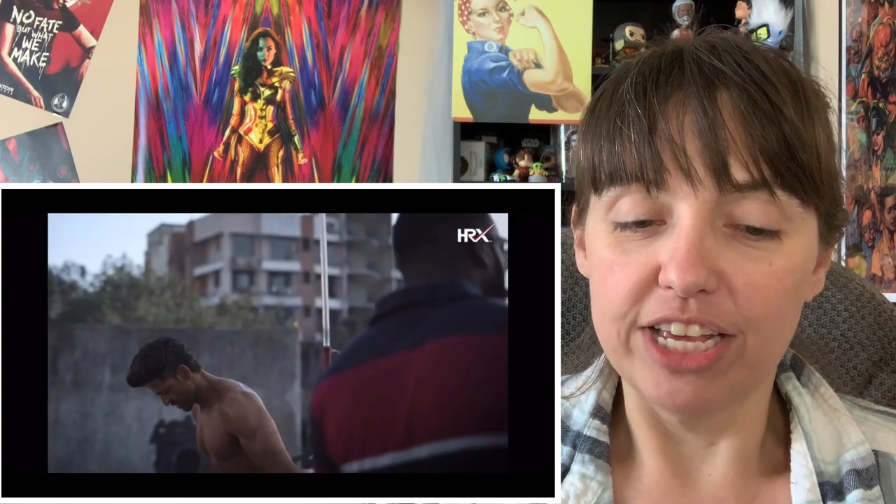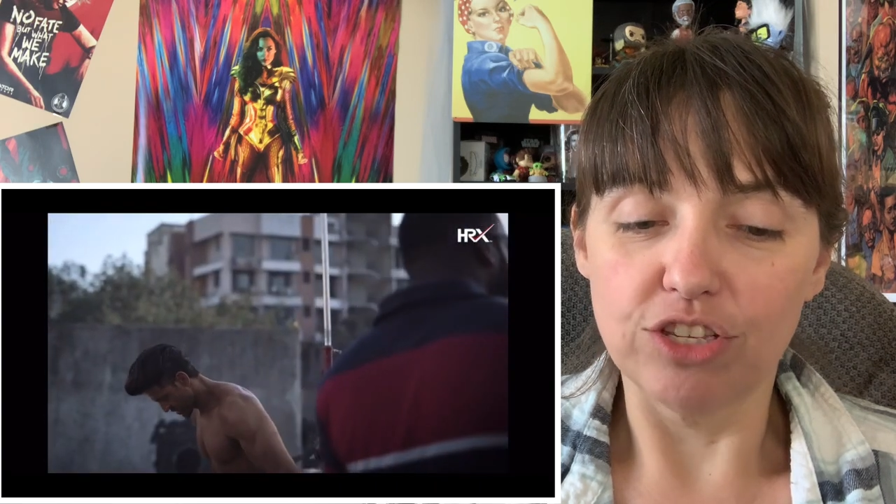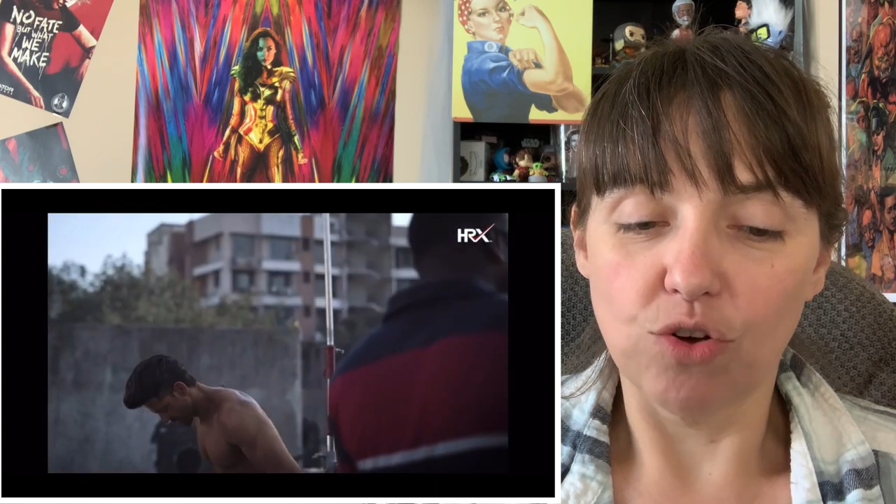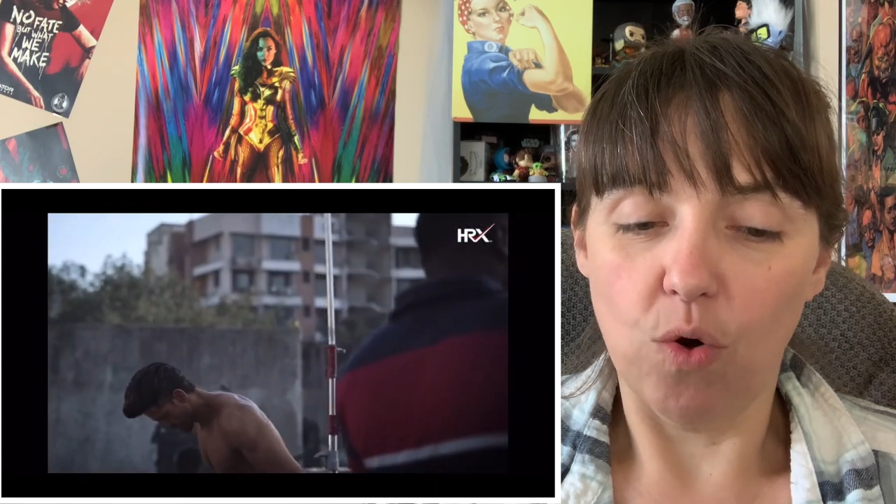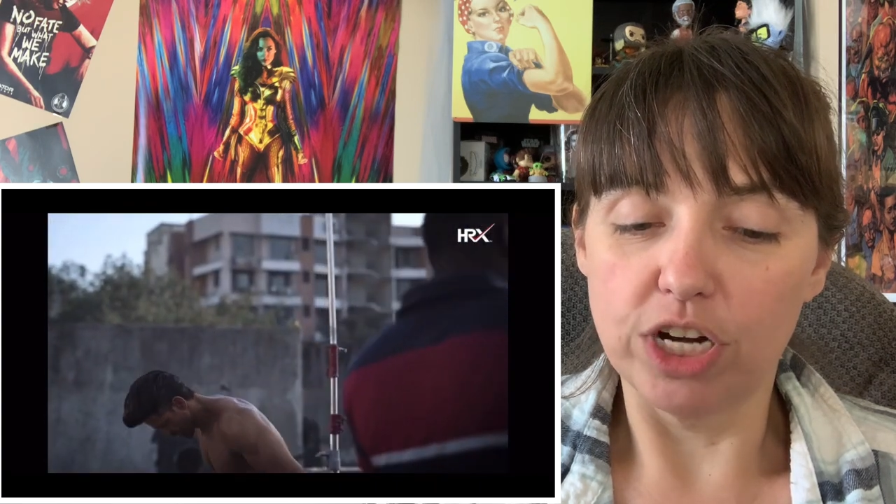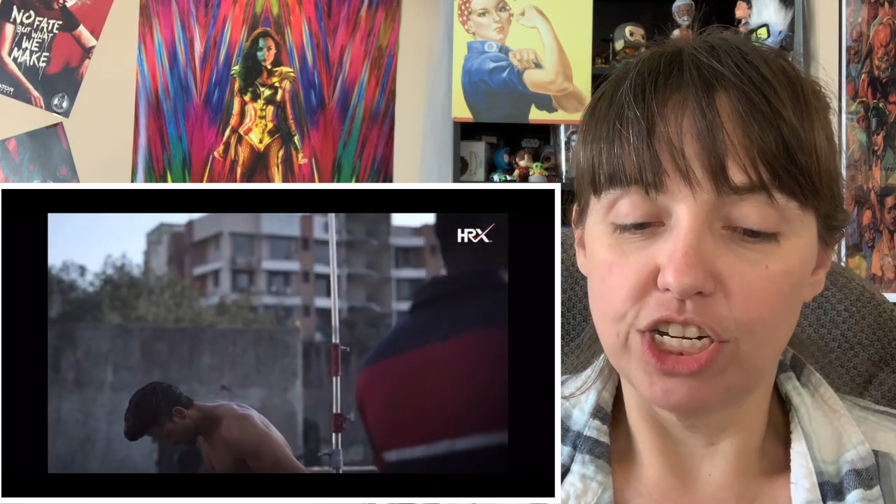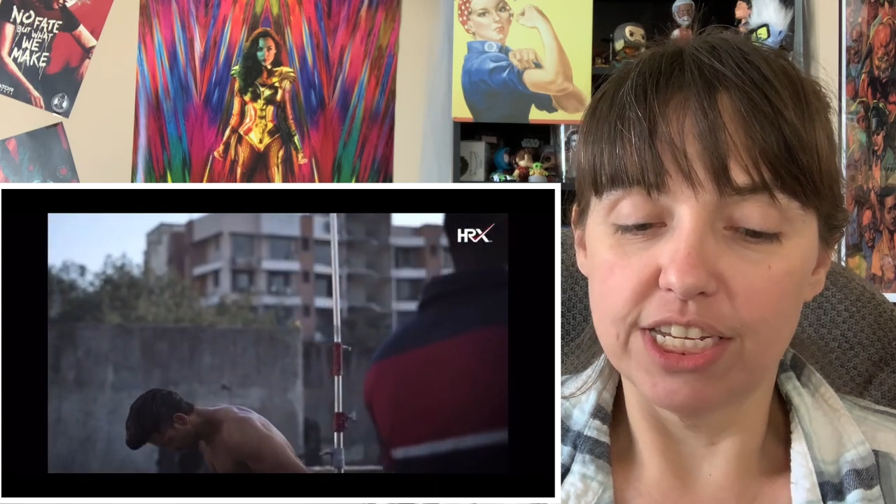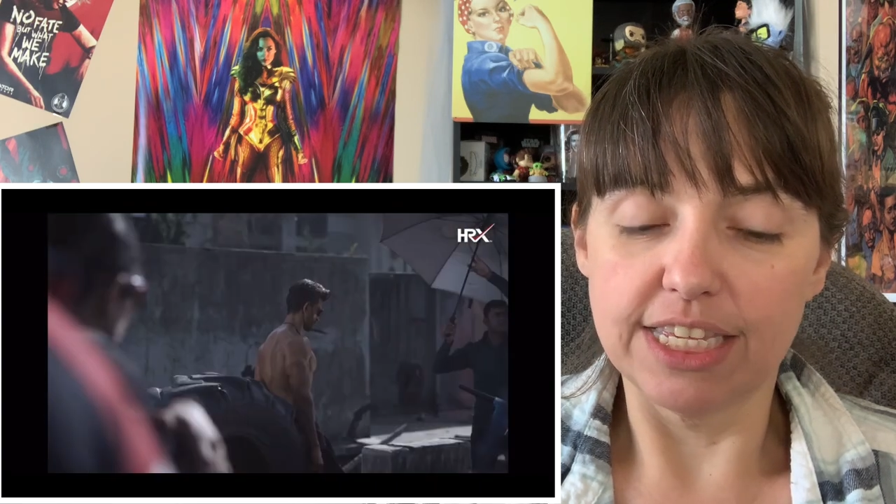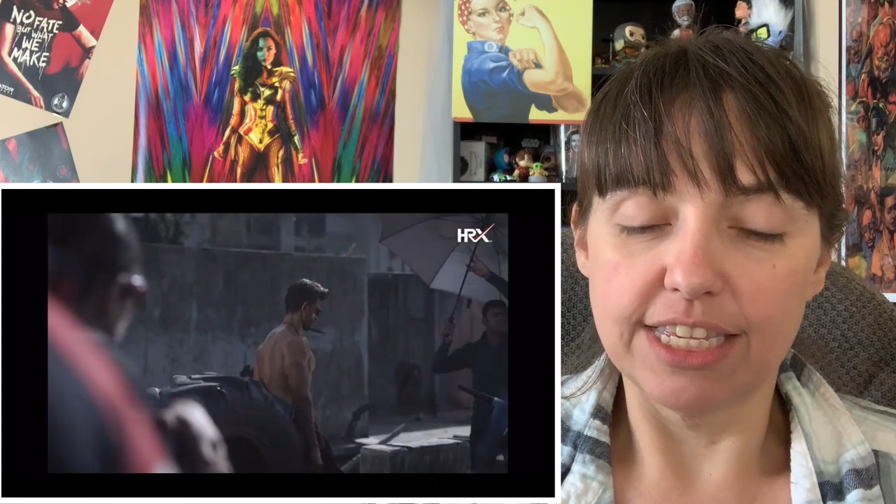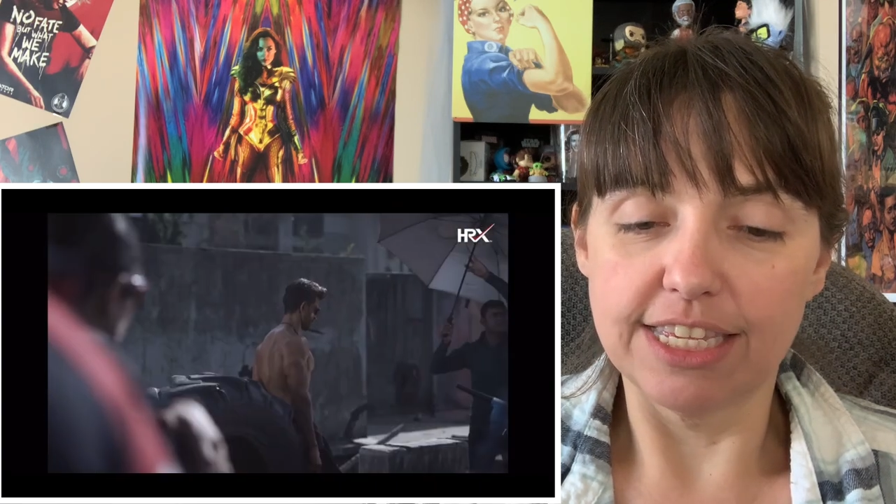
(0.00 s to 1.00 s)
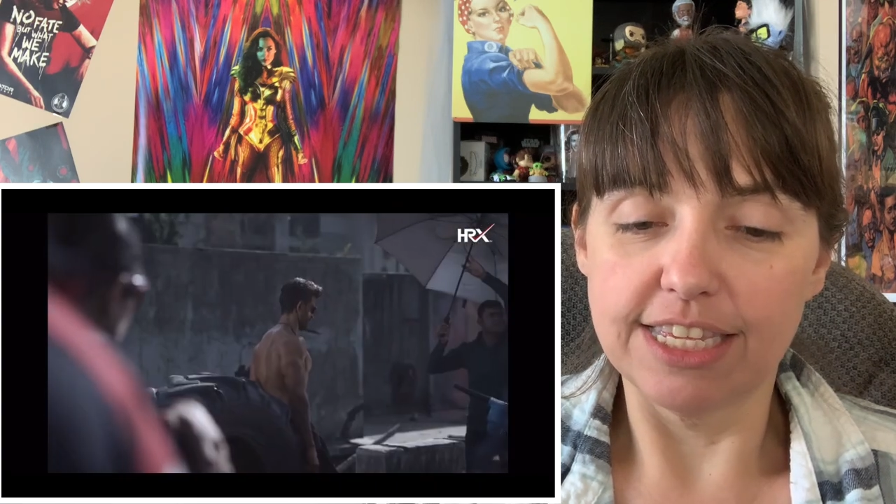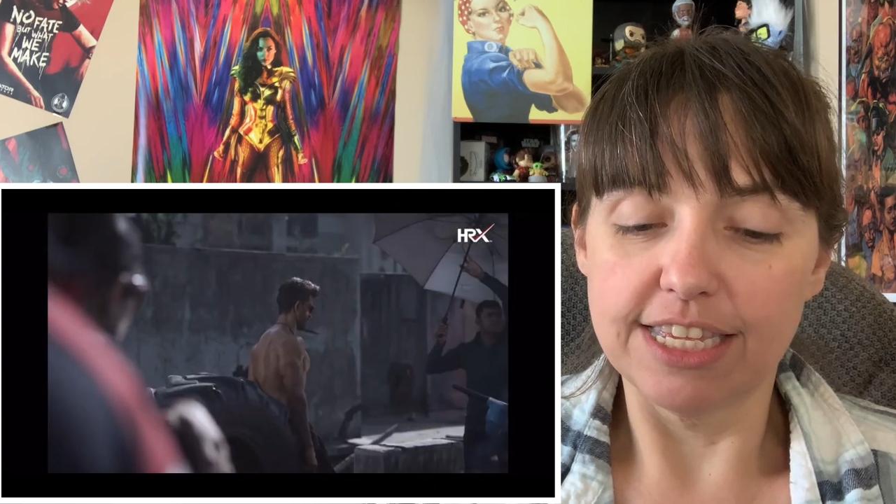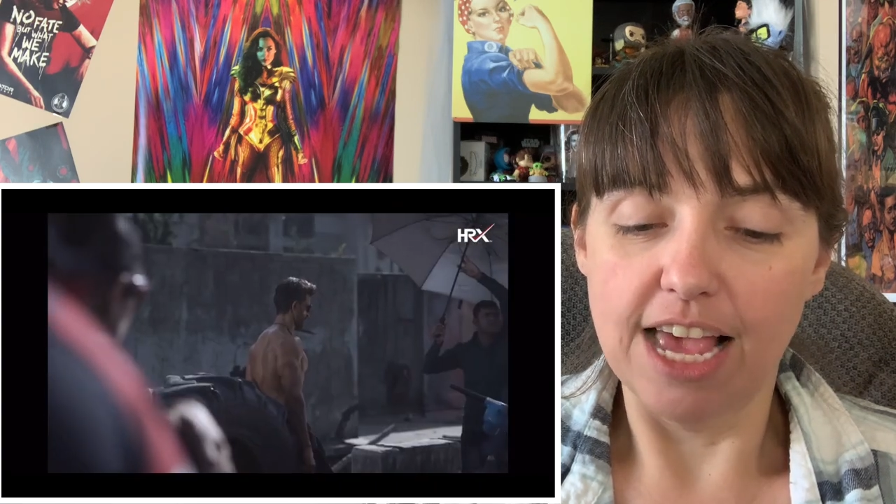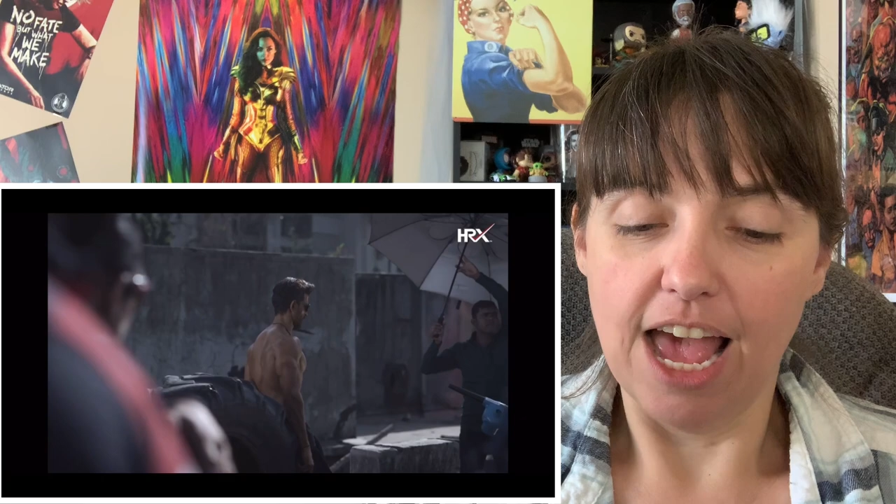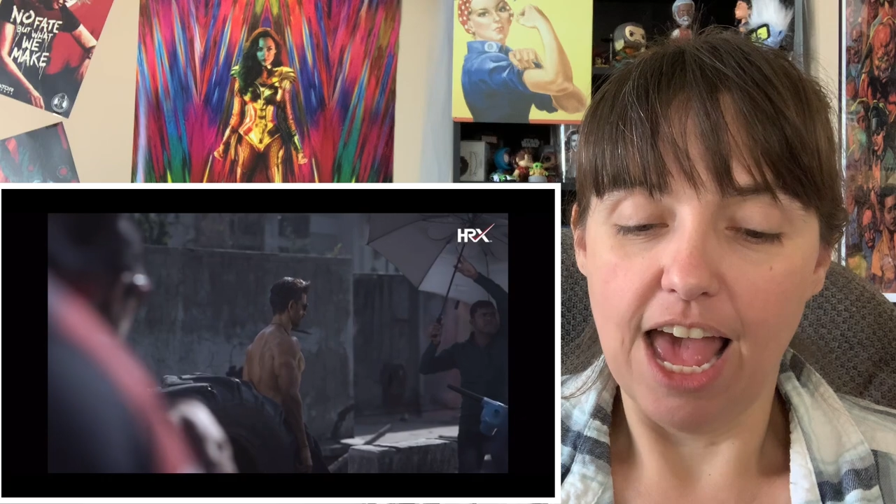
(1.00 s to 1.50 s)
When you face
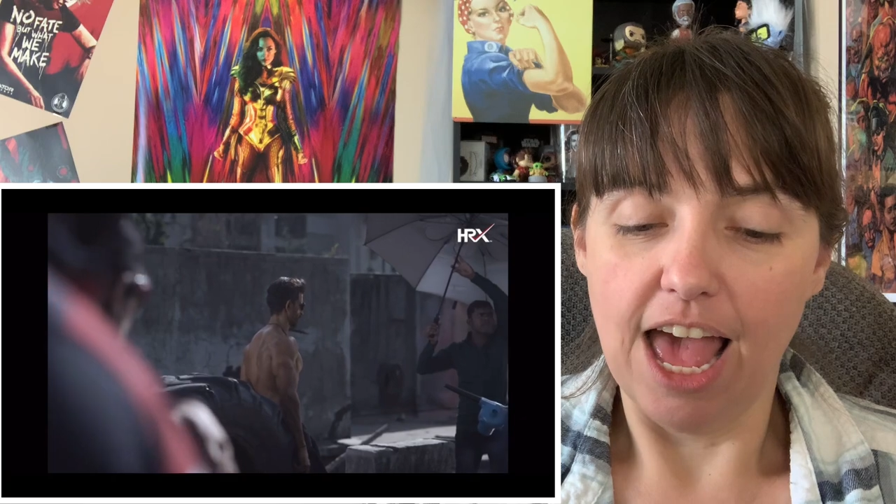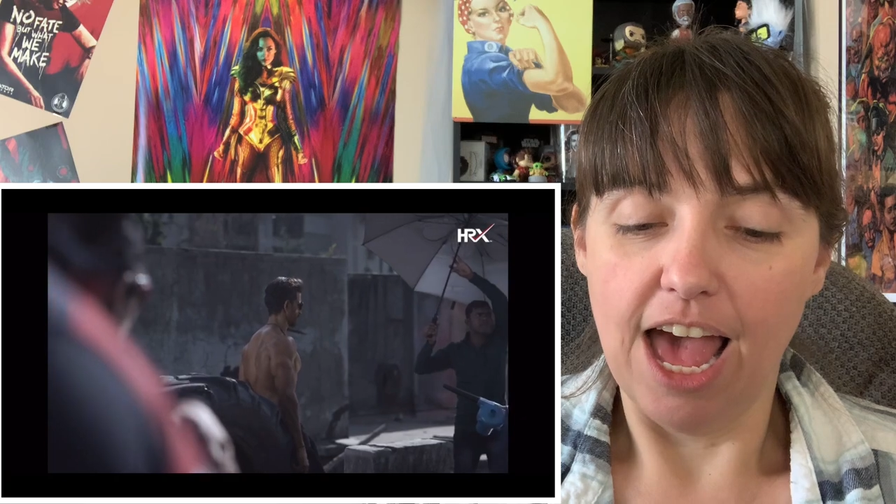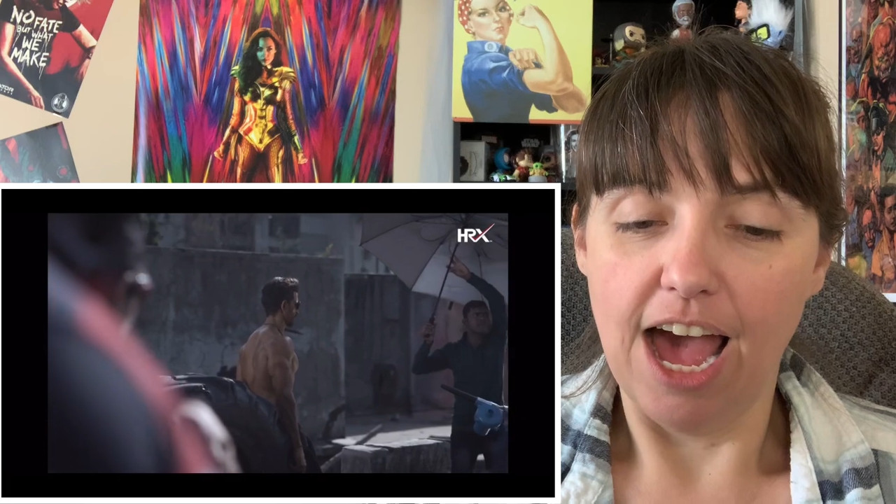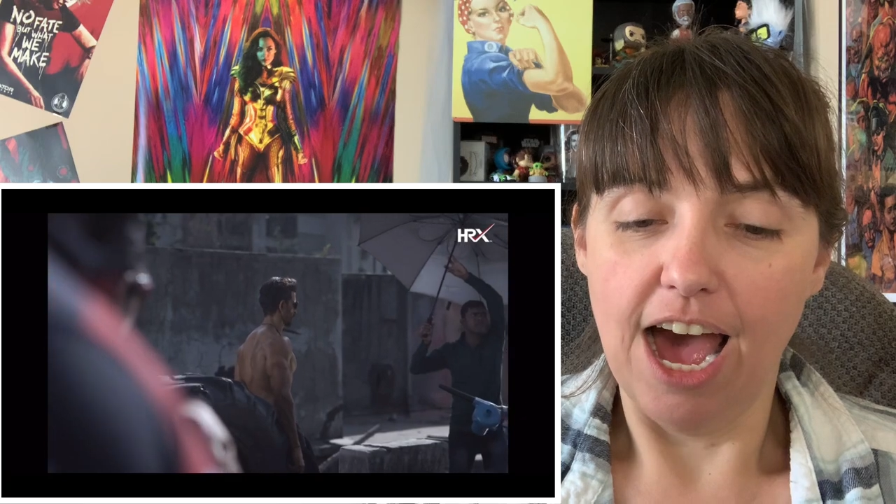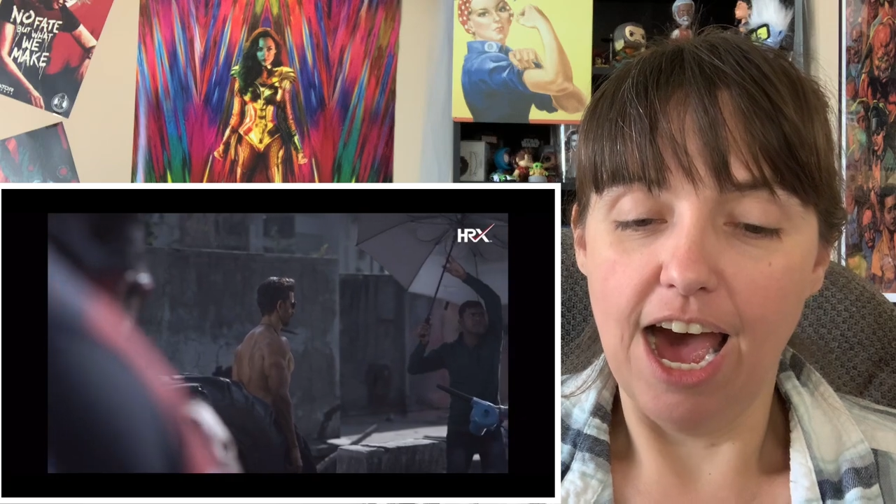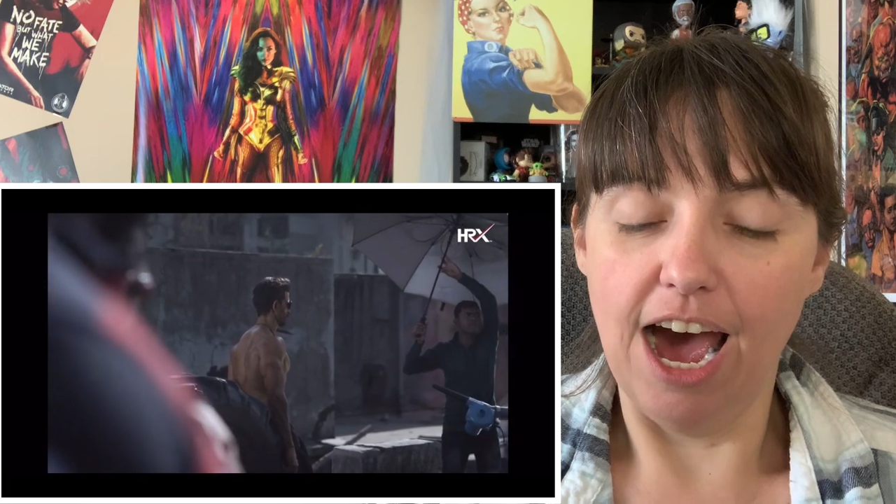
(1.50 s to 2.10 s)
your fears,